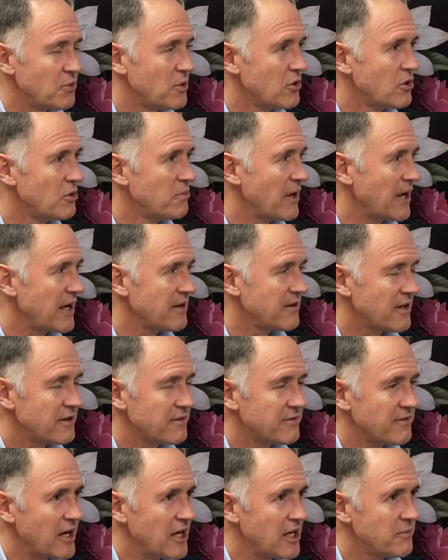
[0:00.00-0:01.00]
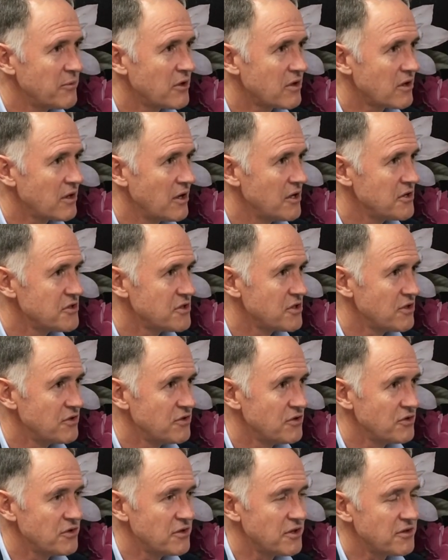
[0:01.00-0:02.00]
We'll make that available closer
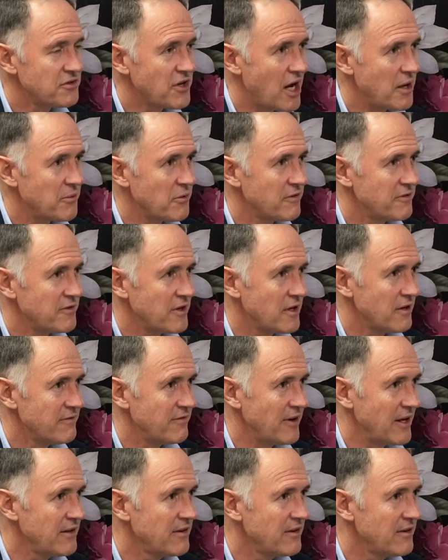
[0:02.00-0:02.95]
to the time of the event.